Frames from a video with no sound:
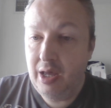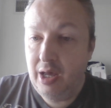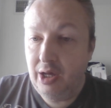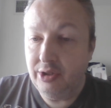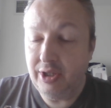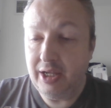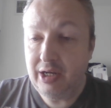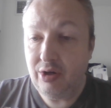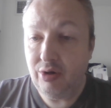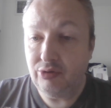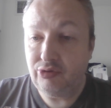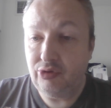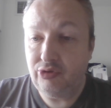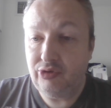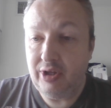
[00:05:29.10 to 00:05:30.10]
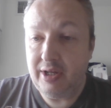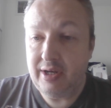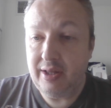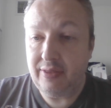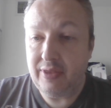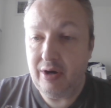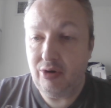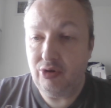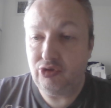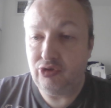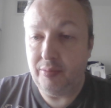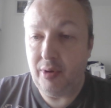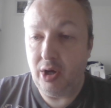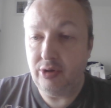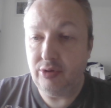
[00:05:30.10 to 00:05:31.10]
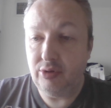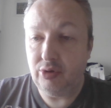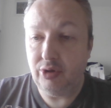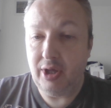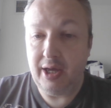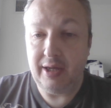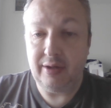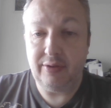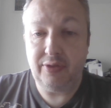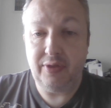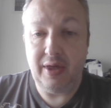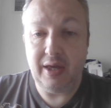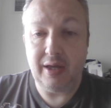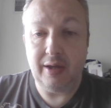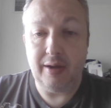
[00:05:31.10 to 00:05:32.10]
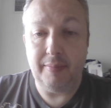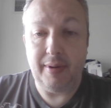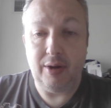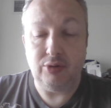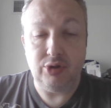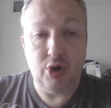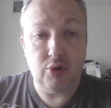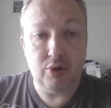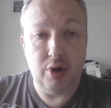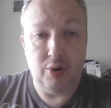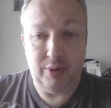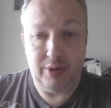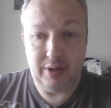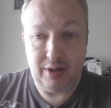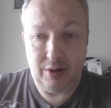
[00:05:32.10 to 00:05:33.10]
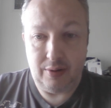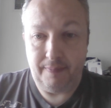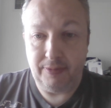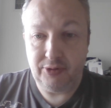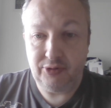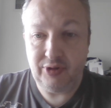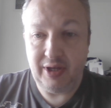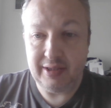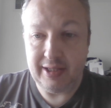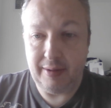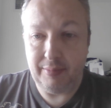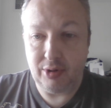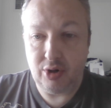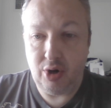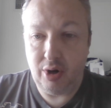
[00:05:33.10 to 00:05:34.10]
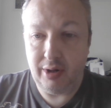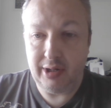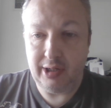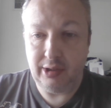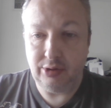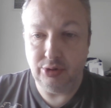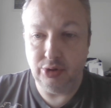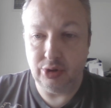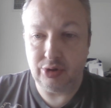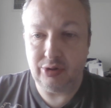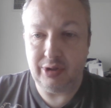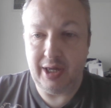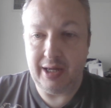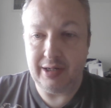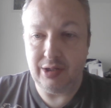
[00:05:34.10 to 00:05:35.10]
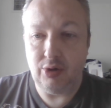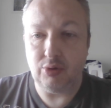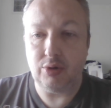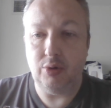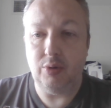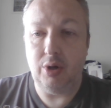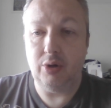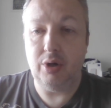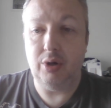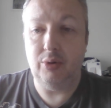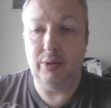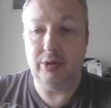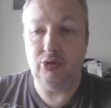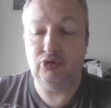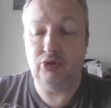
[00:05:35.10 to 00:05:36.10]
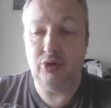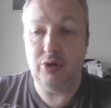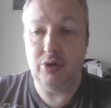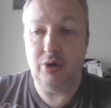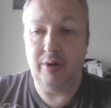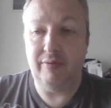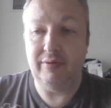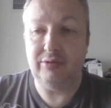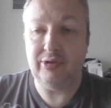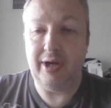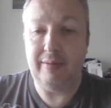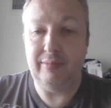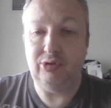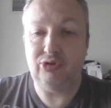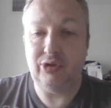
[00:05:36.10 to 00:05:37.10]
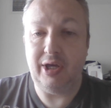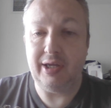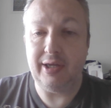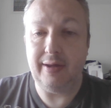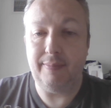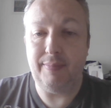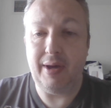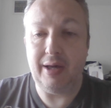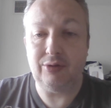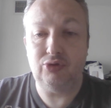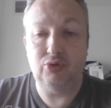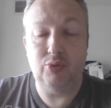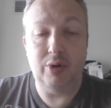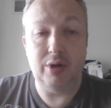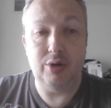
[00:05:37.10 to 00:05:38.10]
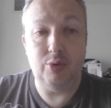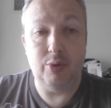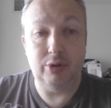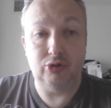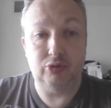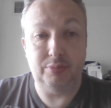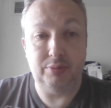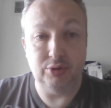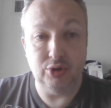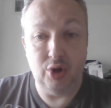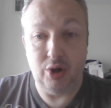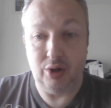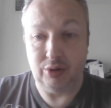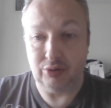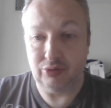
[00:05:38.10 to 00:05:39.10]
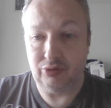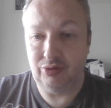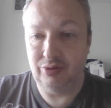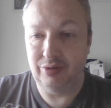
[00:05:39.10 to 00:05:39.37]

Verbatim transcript: Lennon also said that there's some underlying thing about Yoko in there, saying that McCartney looked at Yoko Ono in the studio every time he sang Get Back to Where You Once Belonged.